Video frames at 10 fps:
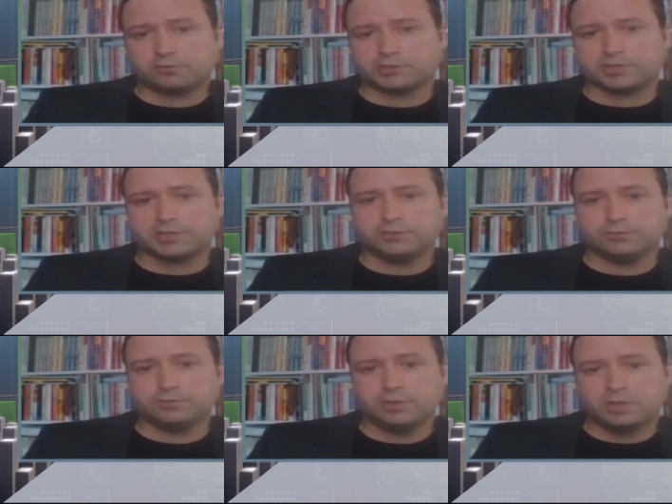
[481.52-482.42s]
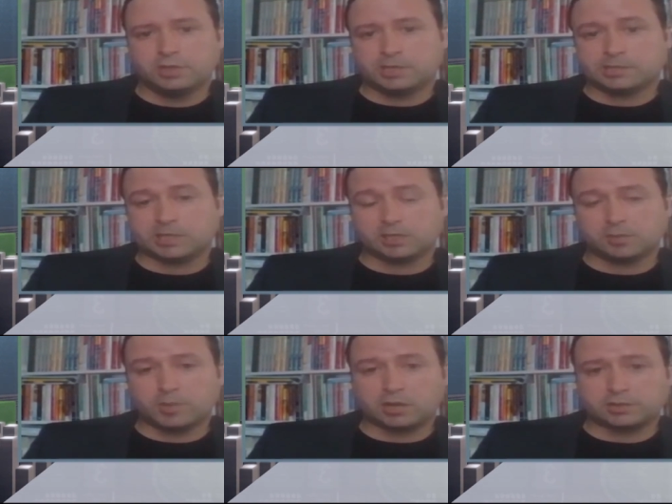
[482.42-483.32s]
across the EU
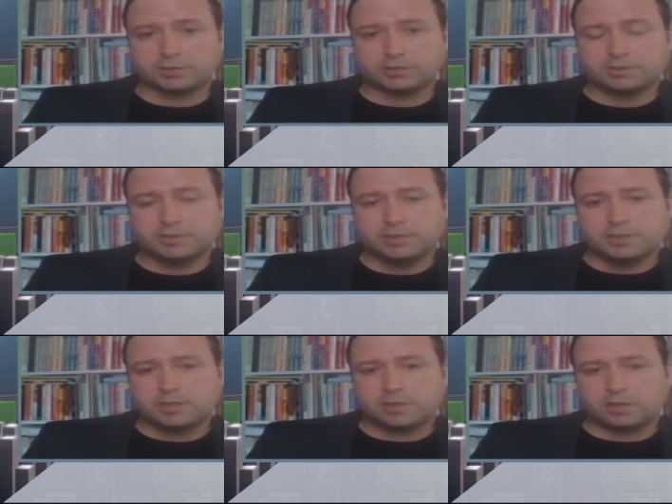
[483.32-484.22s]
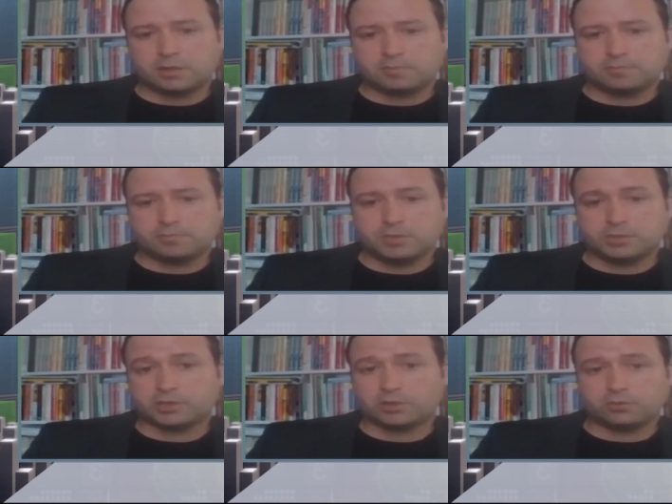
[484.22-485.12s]
single market. Um,
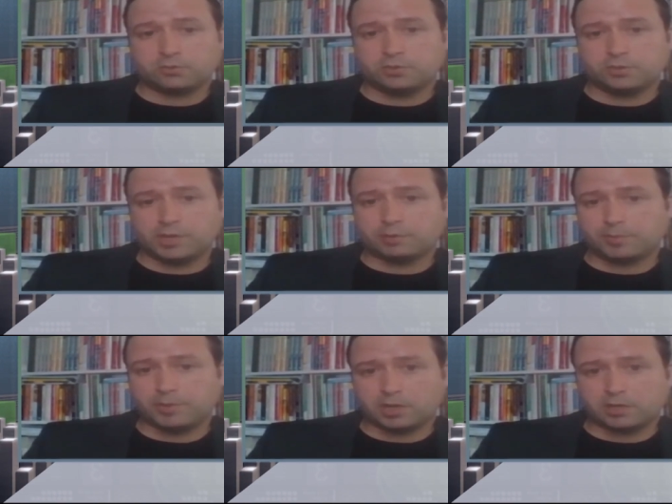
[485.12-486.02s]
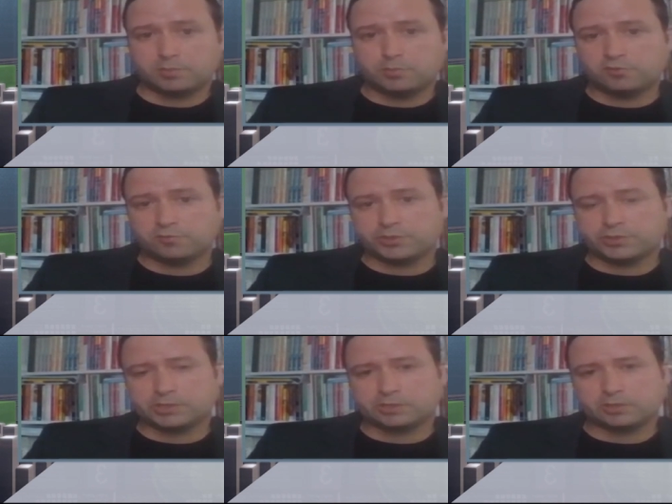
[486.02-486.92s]
so there will be likely
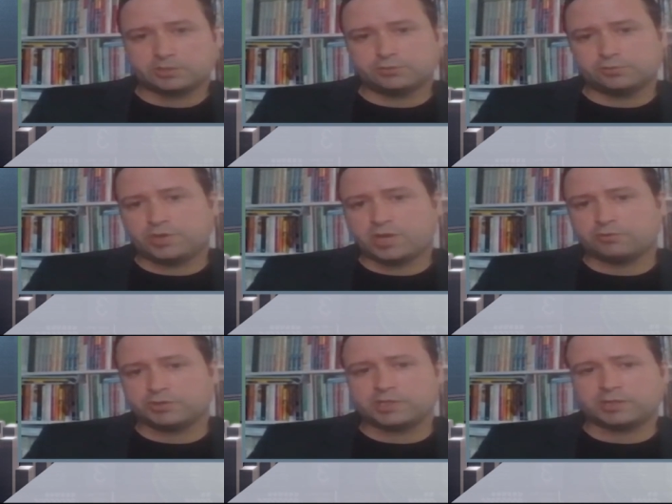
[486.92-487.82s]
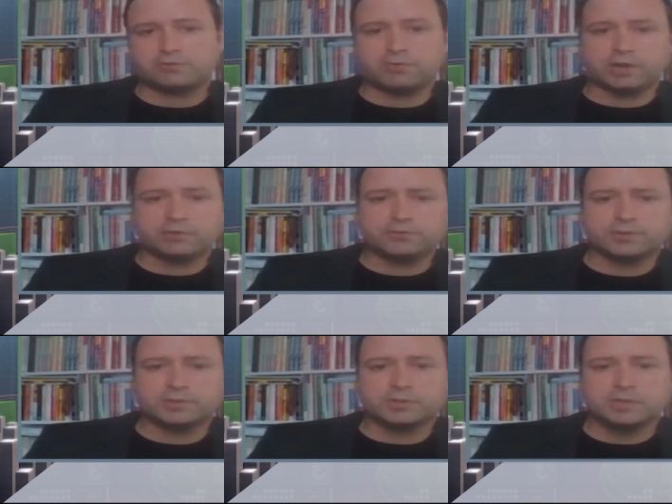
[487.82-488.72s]
movements uh, to Paris and
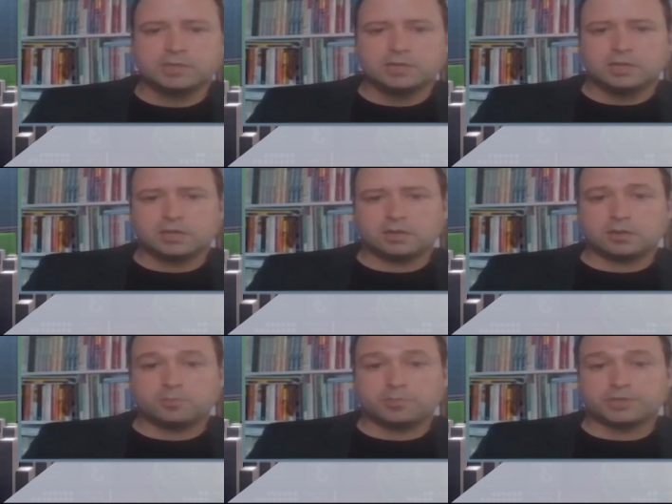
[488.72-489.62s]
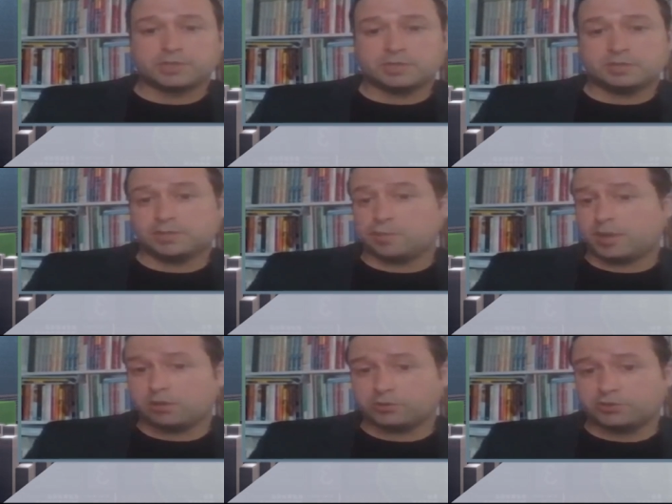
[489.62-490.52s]
Frankfurt. Uh, but there
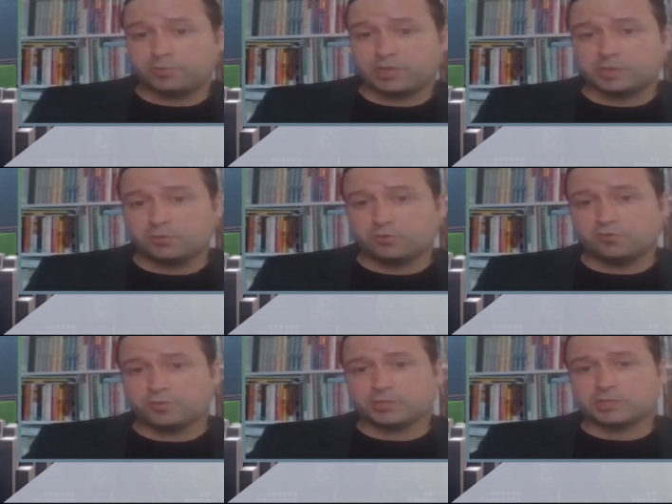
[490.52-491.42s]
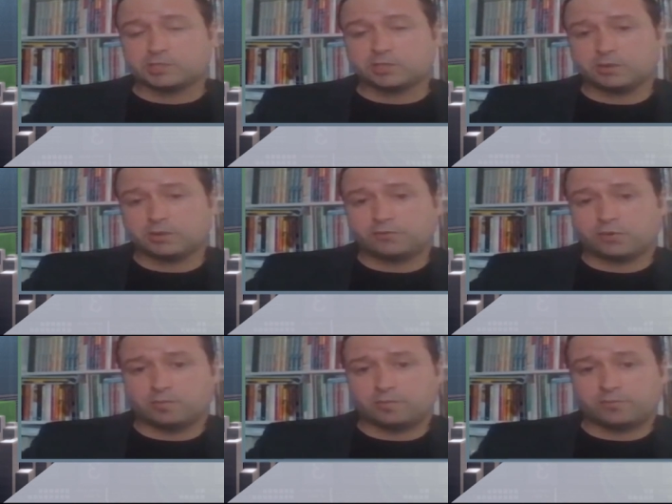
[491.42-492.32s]
may also be some movements uh,
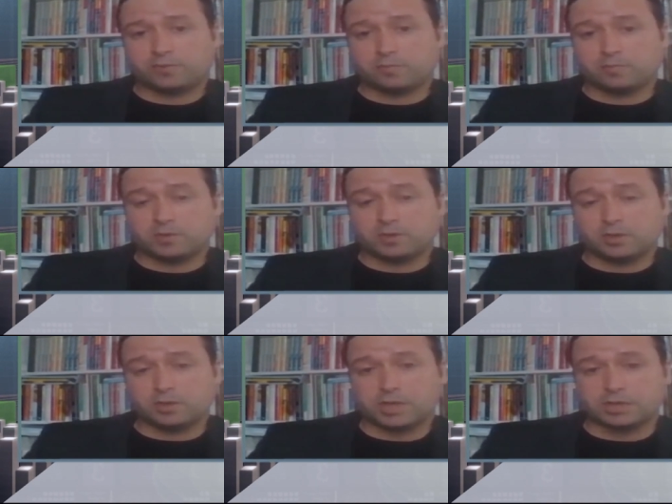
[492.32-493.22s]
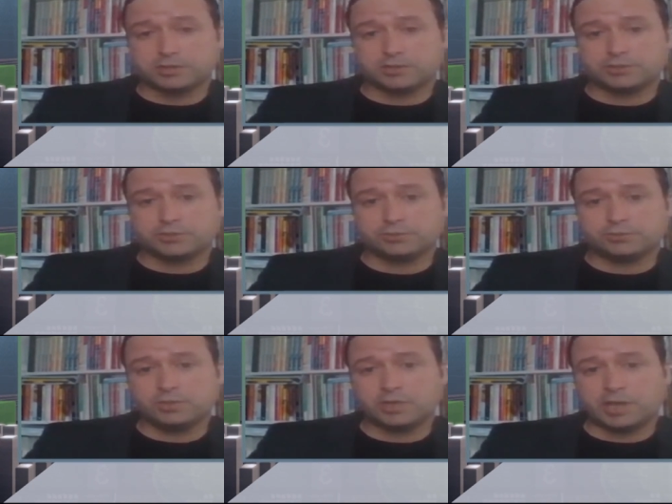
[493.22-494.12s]
from, from uh, London
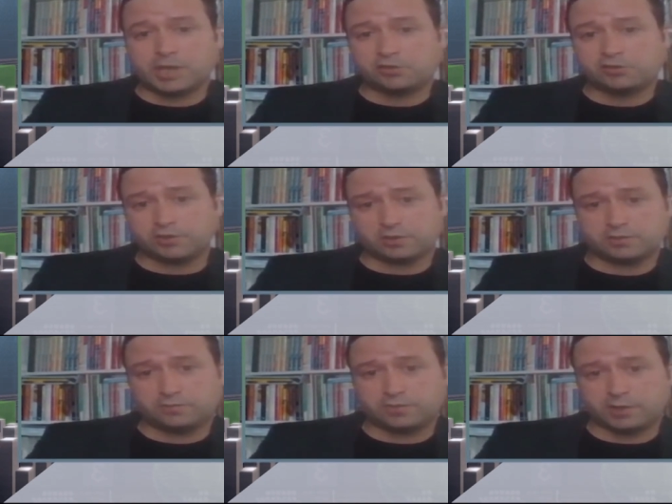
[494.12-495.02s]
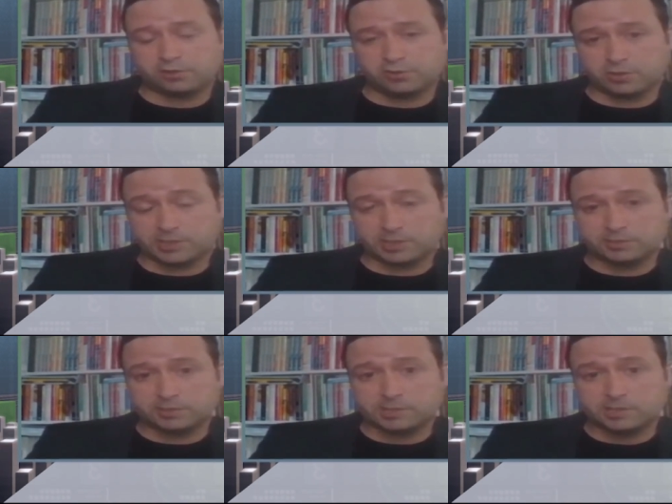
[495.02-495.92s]
to Asian financial
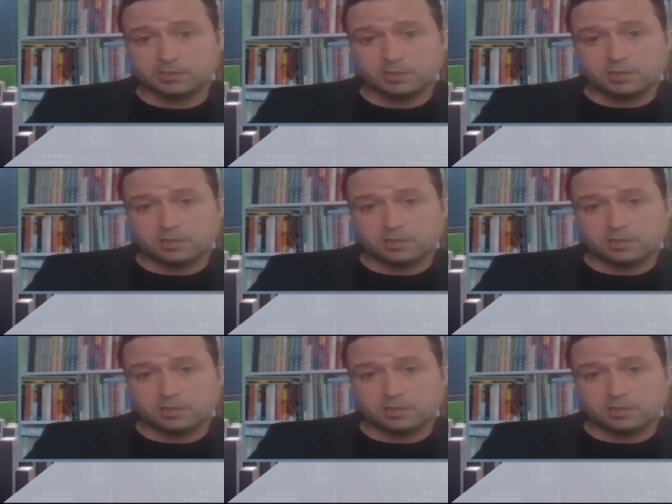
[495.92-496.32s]
centers,